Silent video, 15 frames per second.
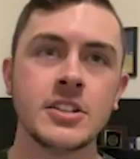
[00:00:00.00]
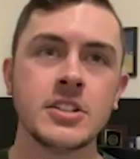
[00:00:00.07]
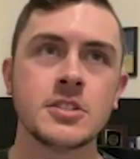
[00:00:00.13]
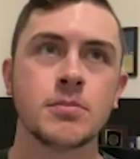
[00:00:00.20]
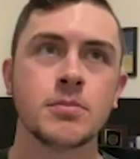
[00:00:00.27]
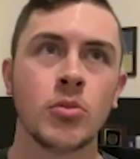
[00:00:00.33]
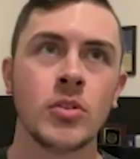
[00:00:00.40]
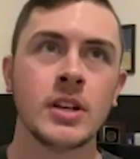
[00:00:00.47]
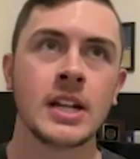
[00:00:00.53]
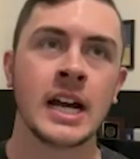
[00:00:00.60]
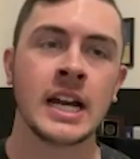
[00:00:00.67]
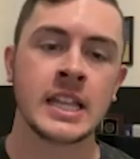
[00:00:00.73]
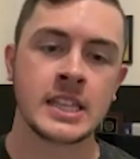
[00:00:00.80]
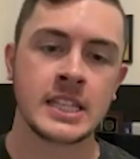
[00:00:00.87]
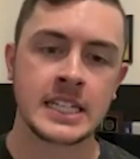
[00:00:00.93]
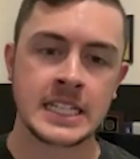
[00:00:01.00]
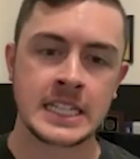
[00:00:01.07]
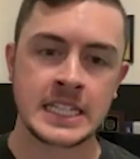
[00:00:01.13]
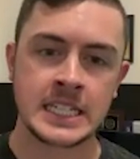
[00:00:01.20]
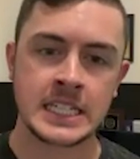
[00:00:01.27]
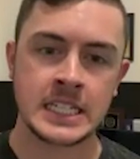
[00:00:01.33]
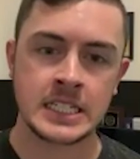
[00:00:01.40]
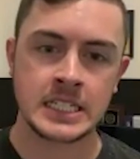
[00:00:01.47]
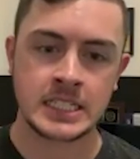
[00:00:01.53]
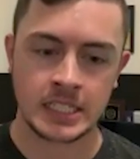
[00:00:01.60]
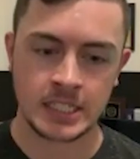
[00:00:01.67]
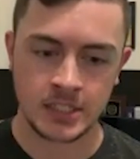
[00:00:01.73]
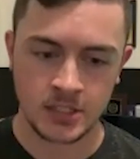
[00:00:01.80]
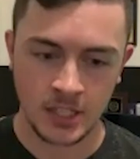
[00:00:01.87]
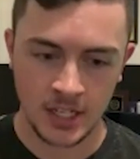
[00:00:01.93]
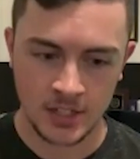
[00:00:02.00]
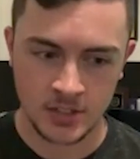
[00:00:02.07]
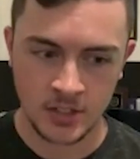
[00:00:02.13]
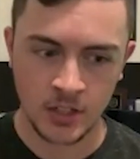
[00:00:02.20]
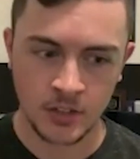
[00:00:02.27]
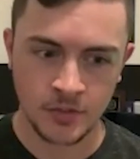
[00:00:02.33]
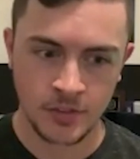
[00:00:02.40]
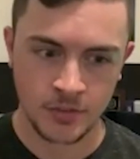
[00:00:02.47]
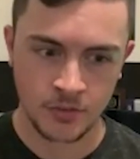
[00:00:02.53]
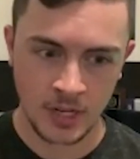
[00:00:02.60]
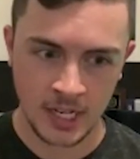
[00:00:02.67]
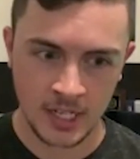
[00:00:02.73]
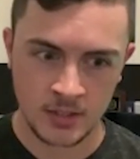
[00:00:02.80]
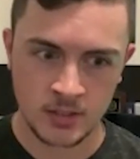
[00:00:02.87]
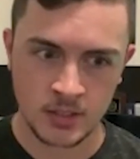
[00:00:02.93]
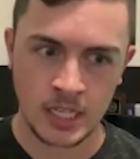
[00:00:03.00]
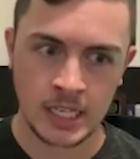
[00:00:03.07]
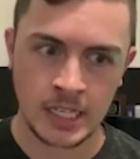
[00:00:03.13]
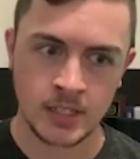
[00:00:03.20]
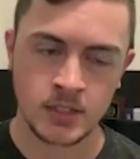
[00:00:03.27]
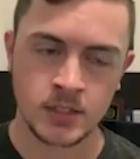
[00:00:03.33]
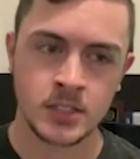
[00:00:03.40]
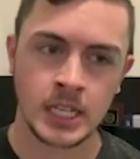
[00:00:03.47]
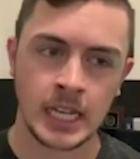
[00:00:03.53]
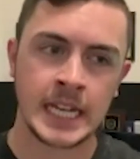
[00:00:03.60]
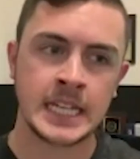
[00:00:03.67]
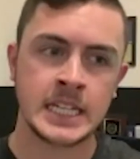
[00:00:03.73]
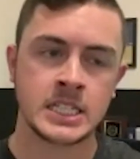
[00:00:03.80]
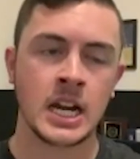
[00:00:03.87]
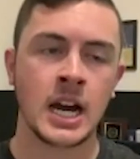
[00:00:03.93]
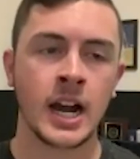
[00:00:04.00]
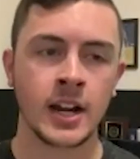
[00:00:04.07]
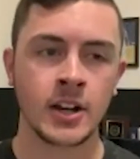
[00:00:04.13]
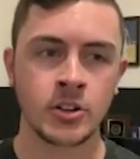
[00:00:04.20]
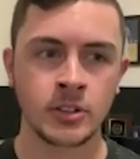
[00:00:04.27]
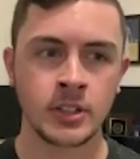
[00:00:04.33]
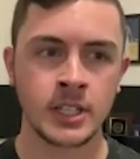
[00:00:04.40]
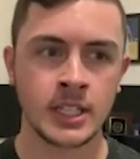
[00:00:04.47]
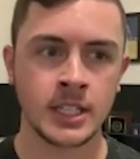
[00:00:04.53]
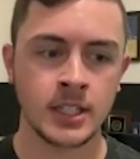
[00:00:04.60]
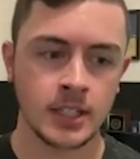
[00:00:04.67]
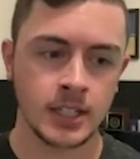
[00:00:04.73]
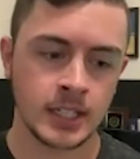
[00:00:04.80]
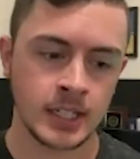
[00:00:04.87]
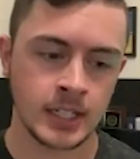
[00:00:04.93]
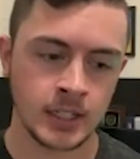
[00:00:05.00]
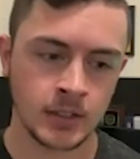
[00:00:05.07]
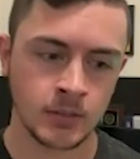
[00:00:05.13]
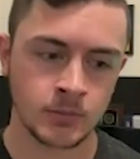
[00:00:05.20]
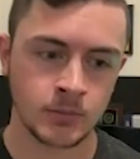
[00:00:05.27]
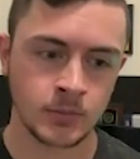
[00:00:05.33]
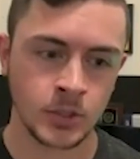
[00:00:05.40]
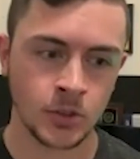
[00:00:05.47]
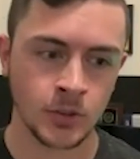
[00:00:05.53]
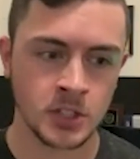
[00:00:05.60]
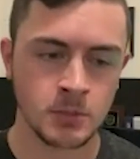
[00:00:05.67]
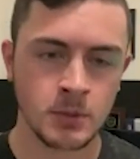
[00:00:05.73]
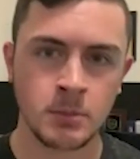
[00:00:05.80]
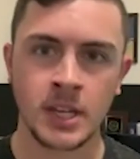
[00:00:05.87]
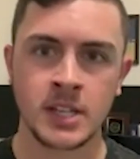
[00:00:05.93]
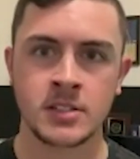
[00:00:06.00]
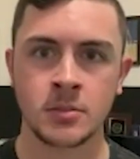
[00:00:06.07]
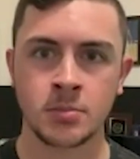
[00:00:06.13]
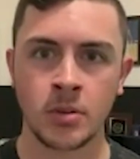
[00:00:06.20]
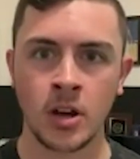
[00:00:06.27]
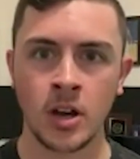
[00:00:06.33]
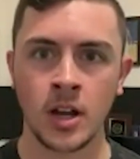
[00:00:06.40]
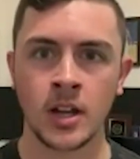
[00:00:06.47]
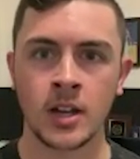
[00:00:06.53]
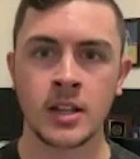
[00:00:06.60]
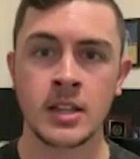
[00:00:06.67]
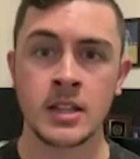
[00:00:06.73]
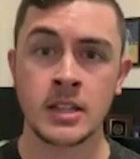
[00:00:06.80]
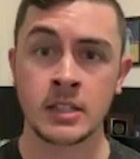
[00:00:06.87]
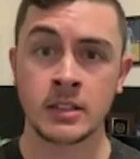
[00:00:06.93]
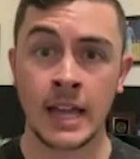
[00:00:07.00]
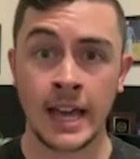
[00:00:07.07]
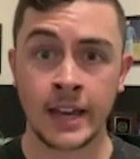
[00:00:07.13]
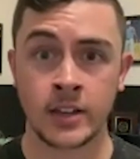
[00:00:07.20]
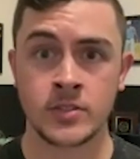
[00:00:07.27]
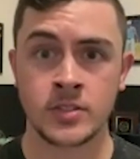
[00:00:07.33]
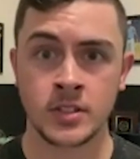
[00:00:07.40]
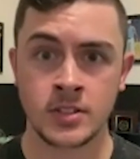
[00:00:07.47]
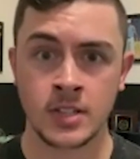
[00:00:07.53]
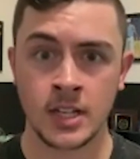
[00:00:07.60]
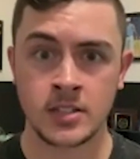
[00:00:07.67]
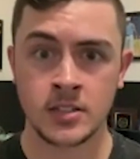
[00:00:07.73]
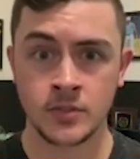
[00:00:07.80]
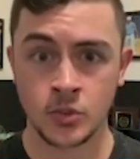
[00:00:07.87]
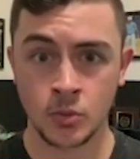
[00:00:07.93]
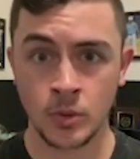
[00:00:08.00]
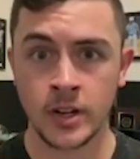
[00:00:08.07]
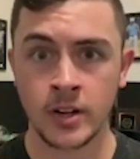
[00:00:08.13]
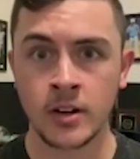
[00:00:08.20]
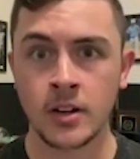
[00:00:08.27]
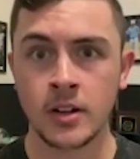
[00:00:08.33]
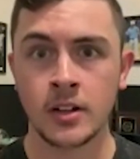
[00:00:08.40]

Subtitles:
this point, I think the success of Threads is entirely going to be based upon the lack of success of Twitter.